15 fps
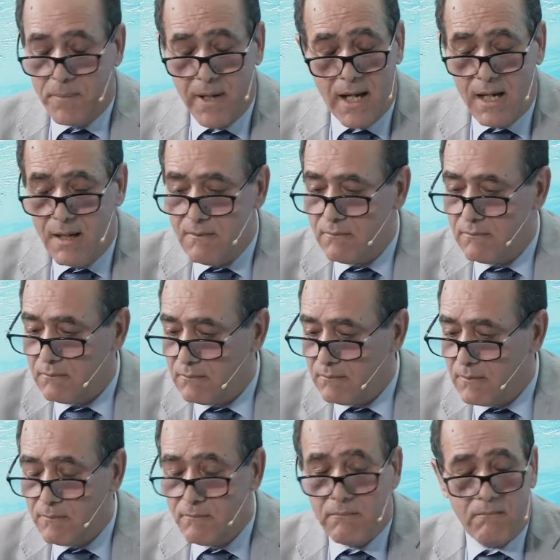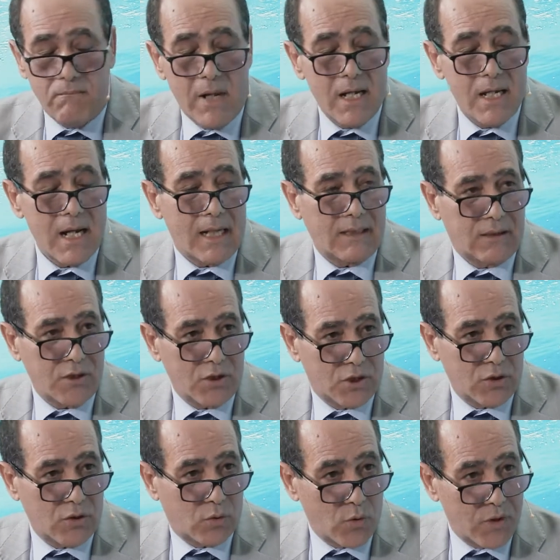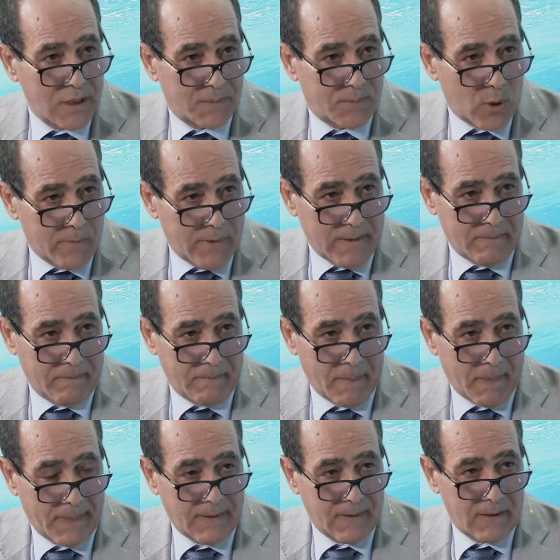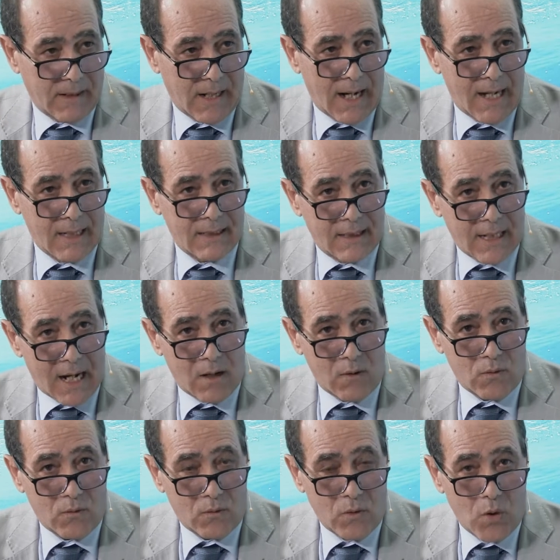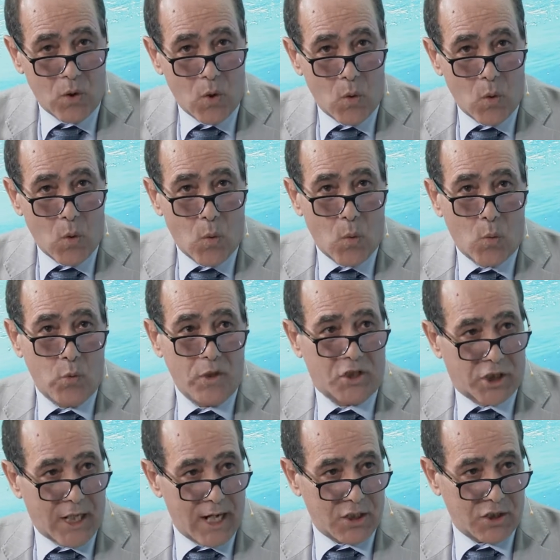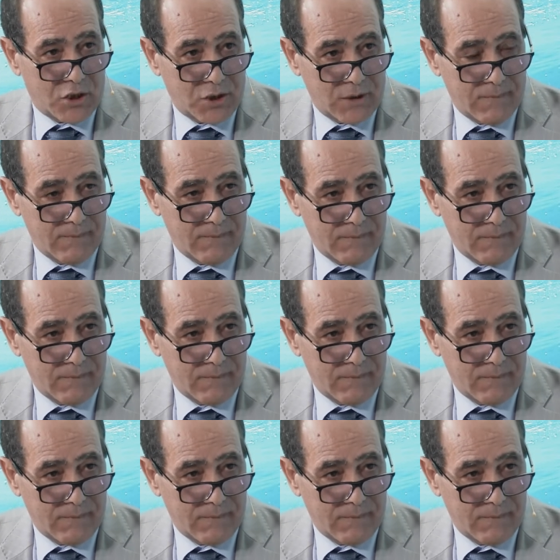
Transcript: pay many attention to this problem. And now we change